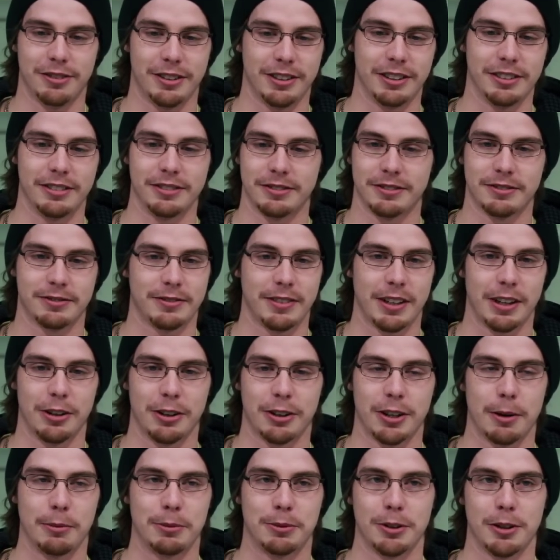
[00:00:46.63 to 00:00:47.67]
And I
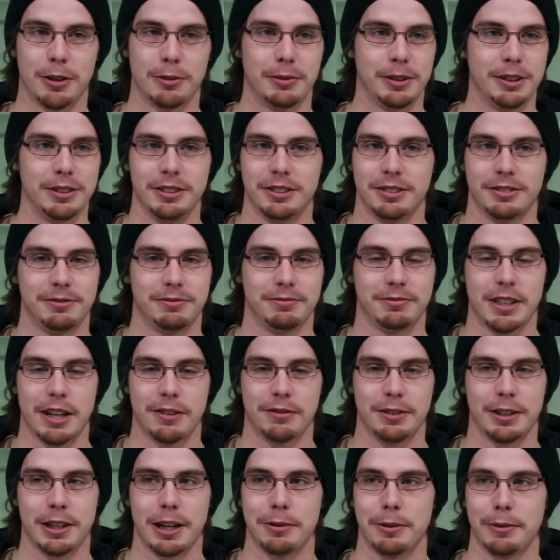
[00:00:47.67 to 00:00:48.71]
look up to him. He's
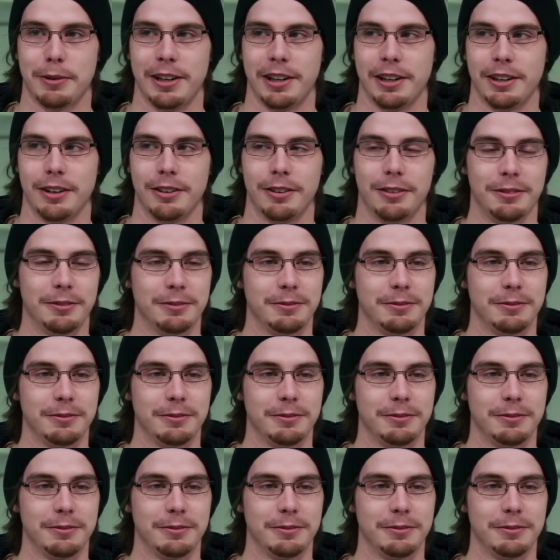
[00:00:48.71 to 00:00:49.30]
definitely gonna be my hero.